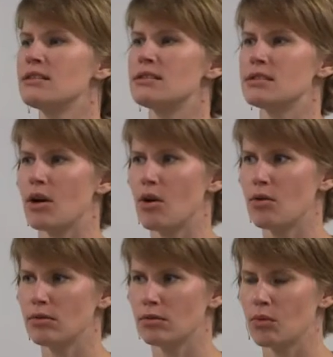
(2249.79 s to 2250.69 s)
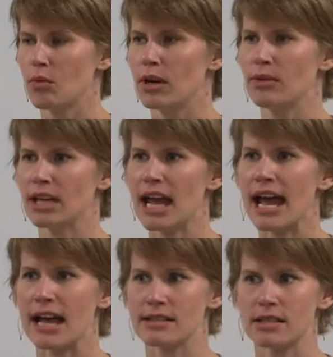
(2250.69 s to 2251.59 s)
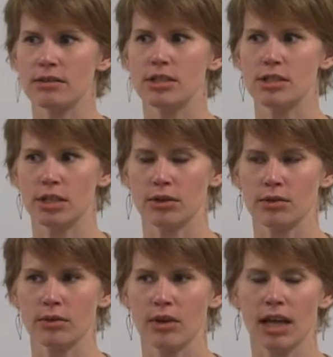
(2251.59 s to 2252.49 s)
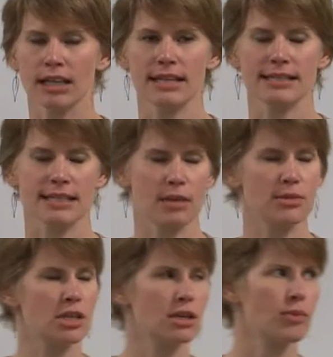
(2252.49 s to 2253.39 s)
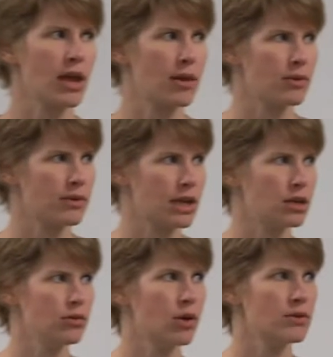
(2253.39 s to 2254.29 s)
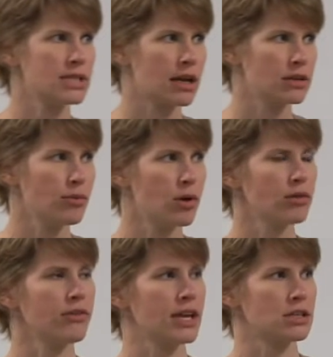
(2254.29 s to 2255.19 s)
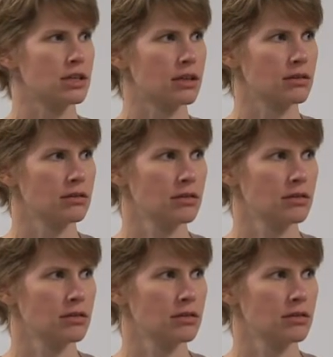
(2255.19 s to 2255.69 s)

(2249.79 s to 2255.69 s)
So, what I'm going to ask you to do on that same sheet of paper that you wrote down your motivation